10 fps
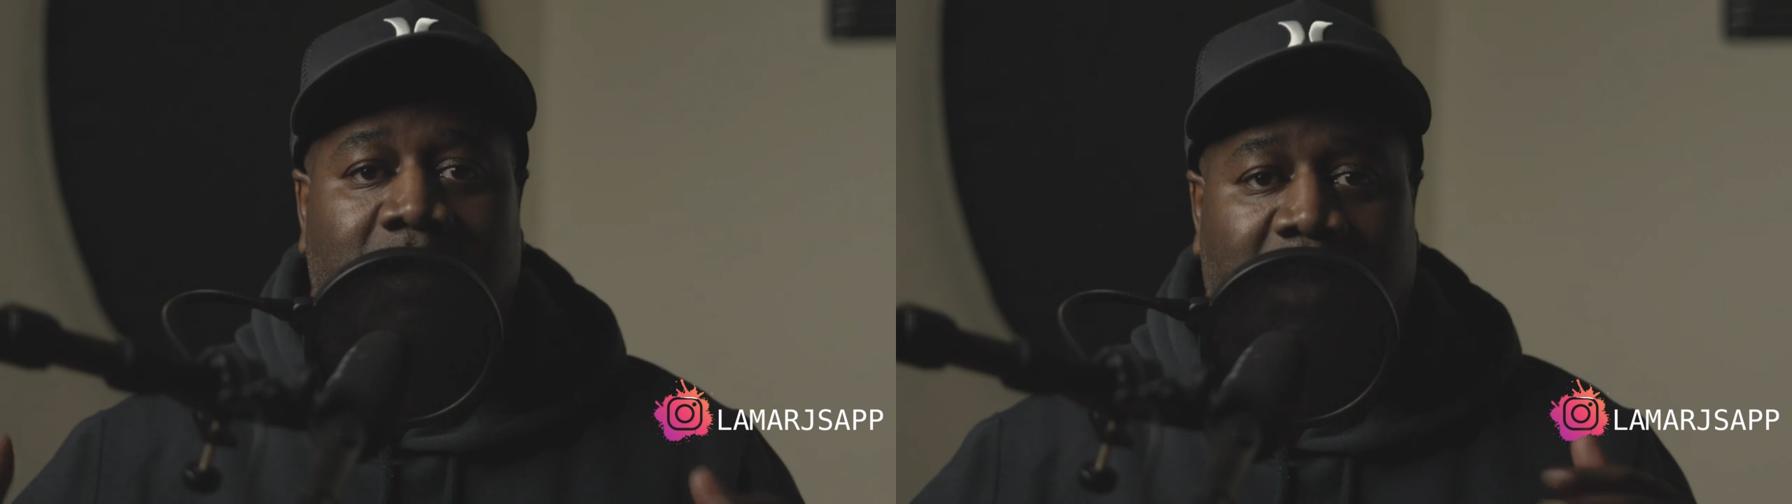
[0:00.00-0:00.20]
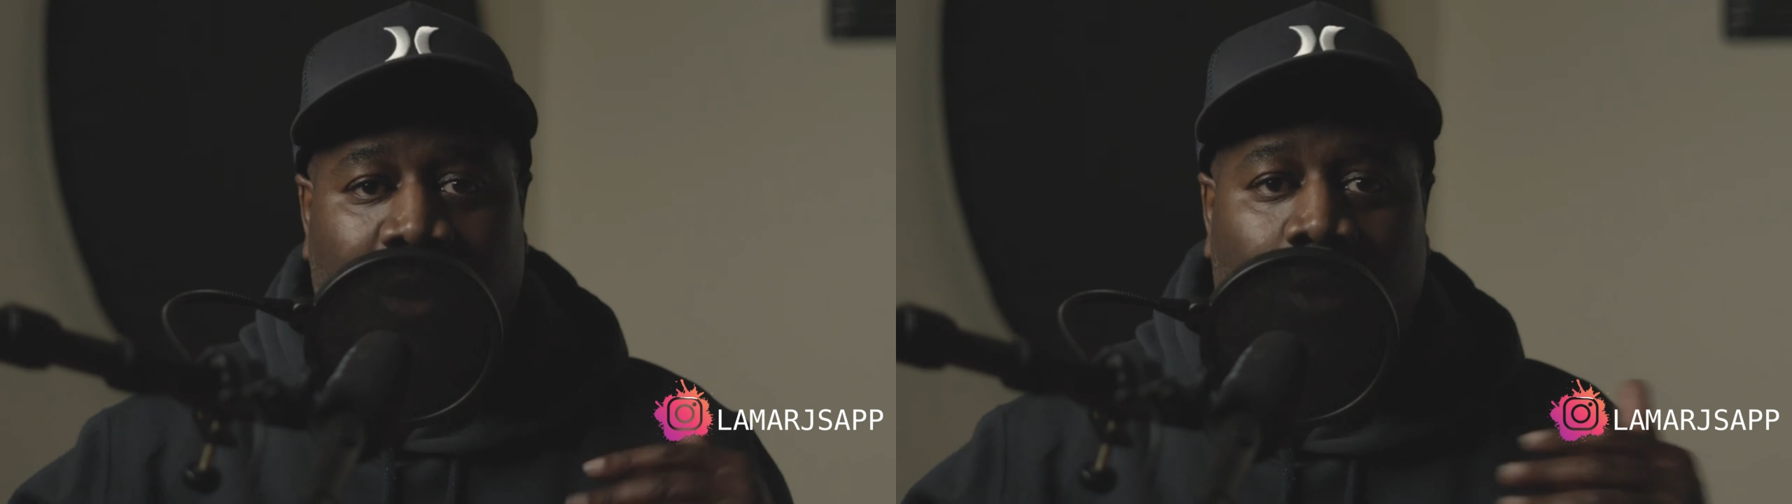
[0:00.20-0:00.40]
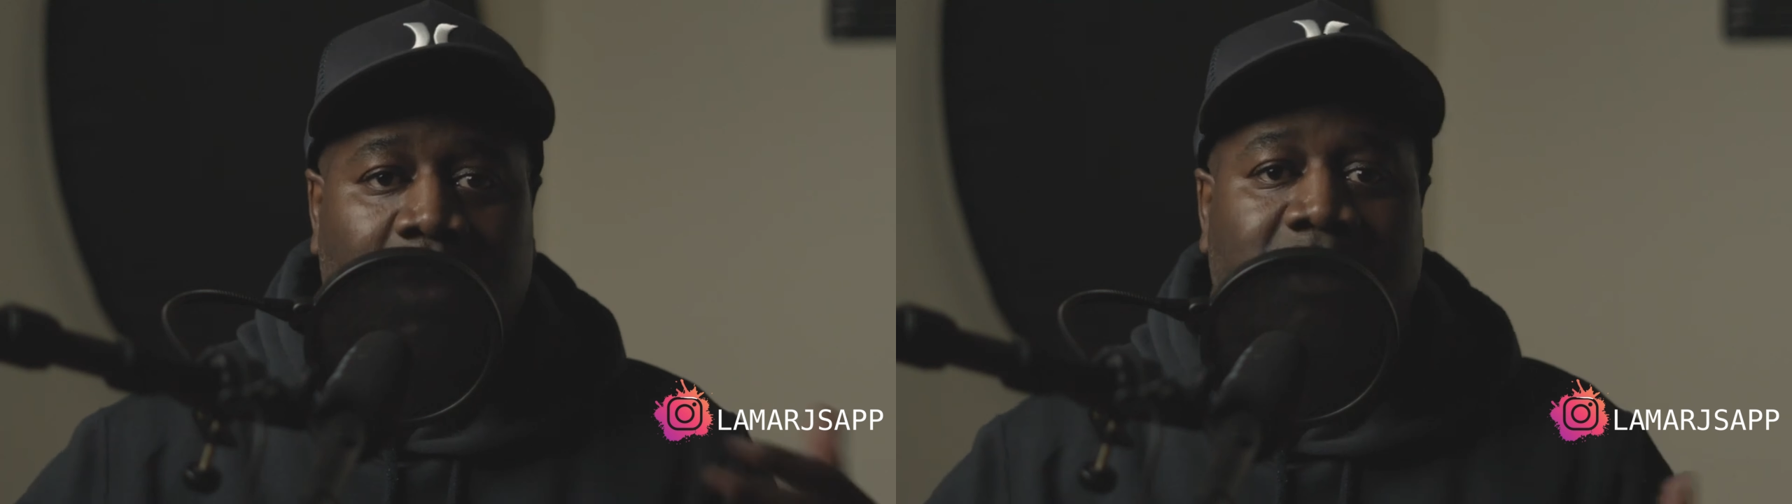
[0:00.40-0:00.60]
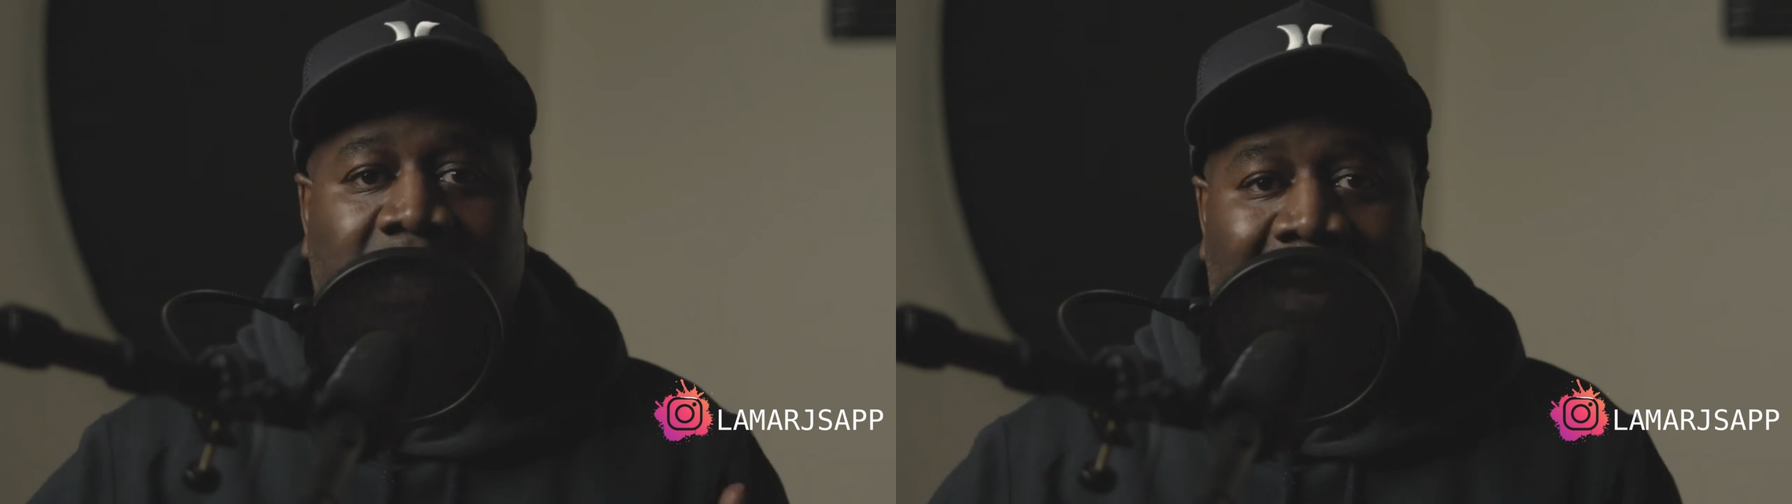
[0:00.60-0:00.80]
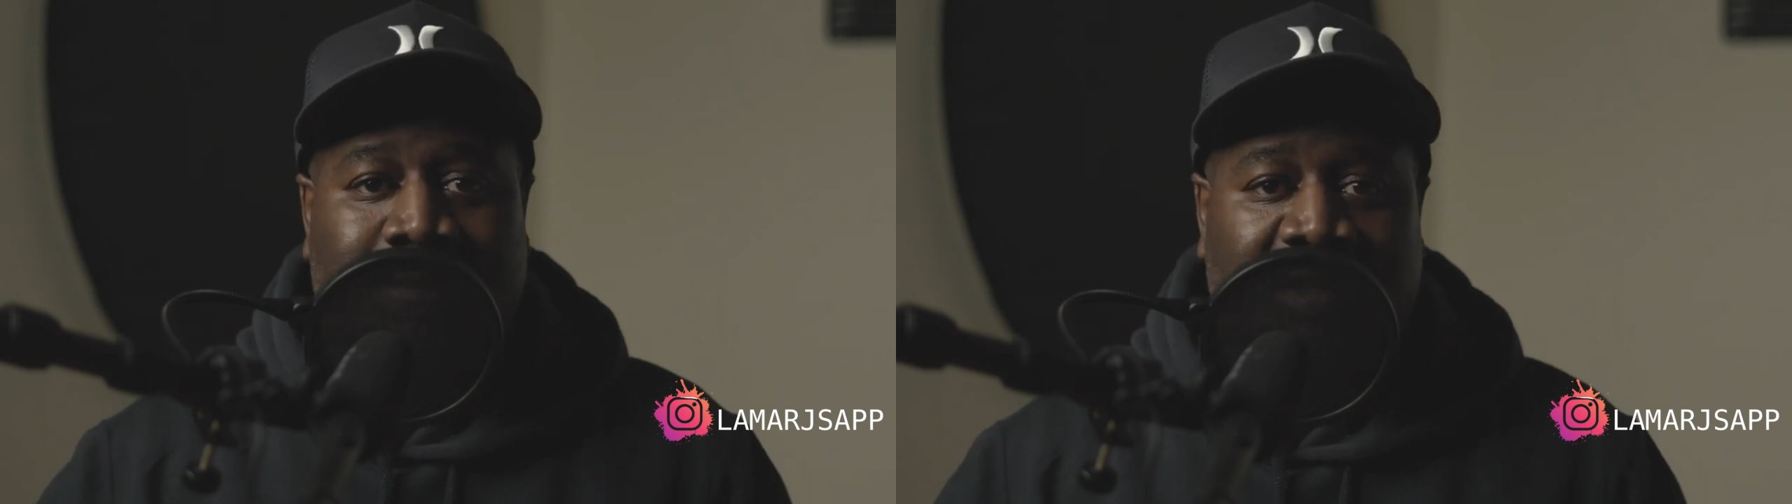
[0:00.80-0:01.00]
they all
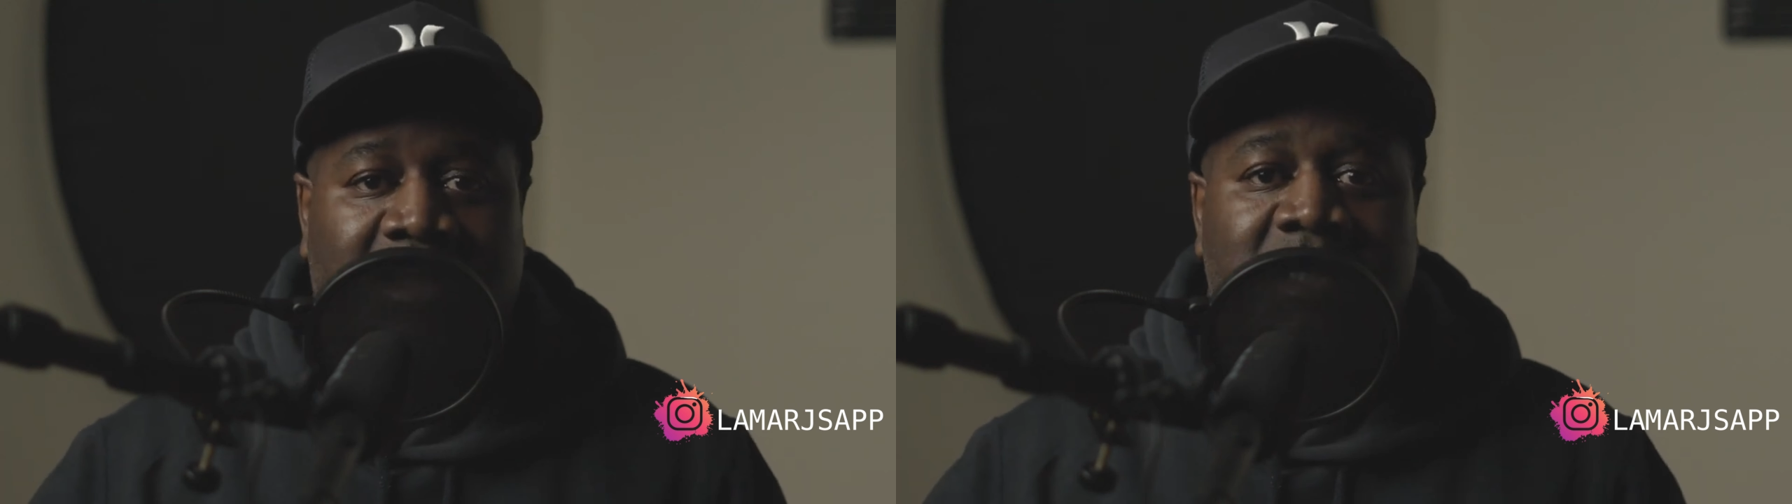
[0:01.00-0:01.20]
adapted